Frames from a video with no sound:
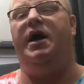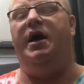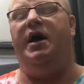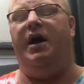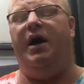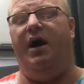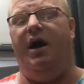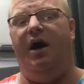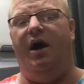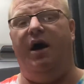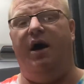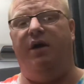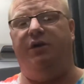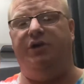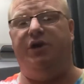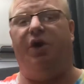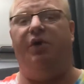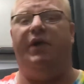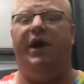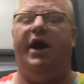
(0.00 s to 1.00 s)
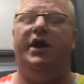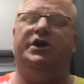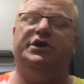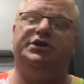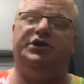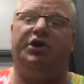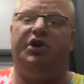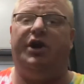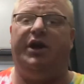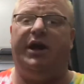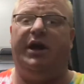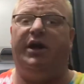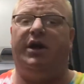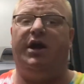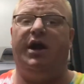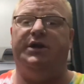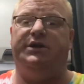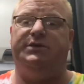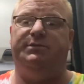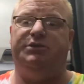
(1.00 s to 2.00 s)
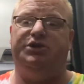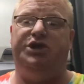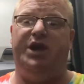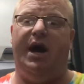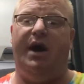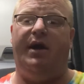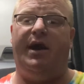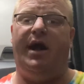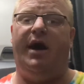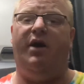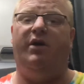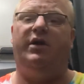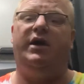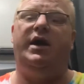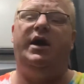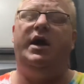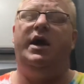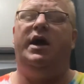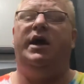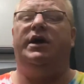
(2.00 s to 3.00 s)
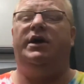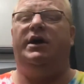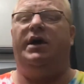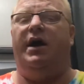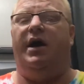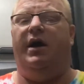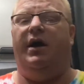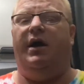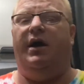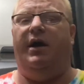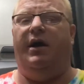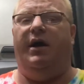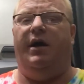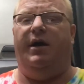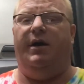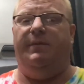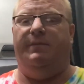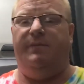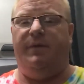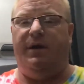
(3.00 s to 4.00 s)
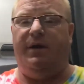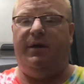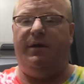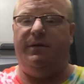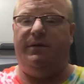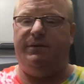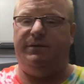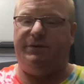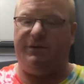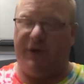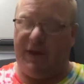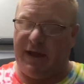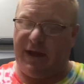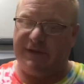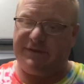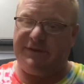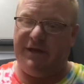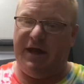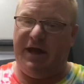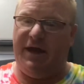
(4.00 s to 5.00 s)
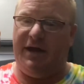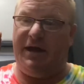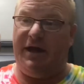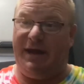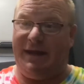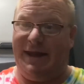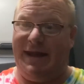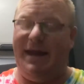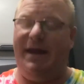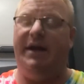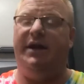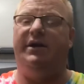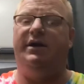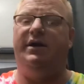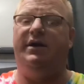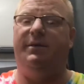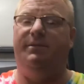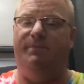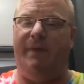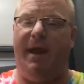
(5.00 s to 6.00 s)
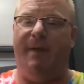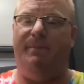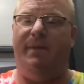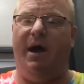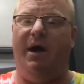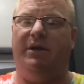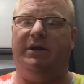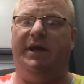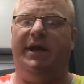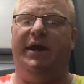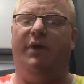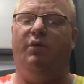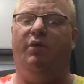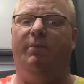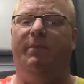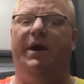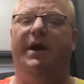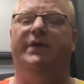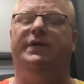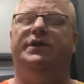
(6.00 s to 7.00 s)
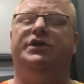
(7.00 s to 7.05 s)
donators are going to get a custom shout out. So like I said, again, PayPal link will be in the